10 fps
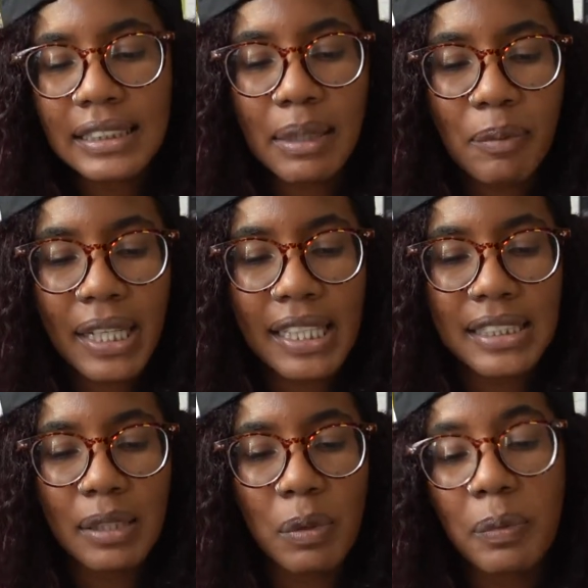same way I
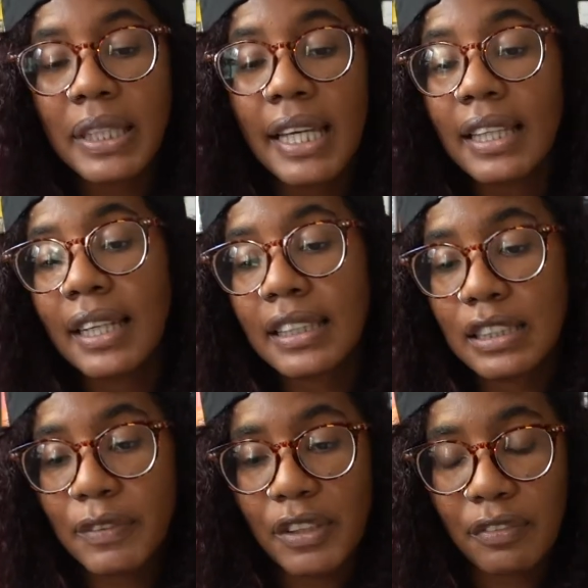did when we lay like
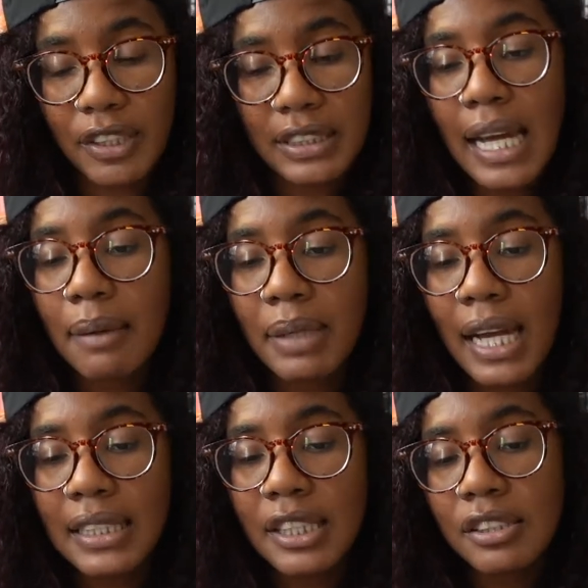this for the first time
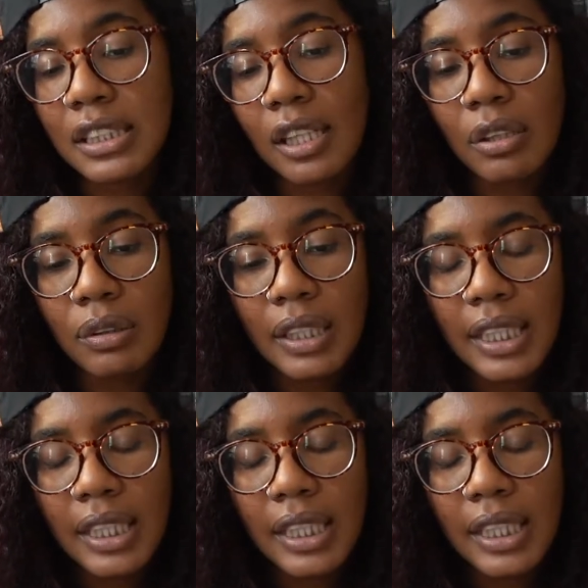9 years ago.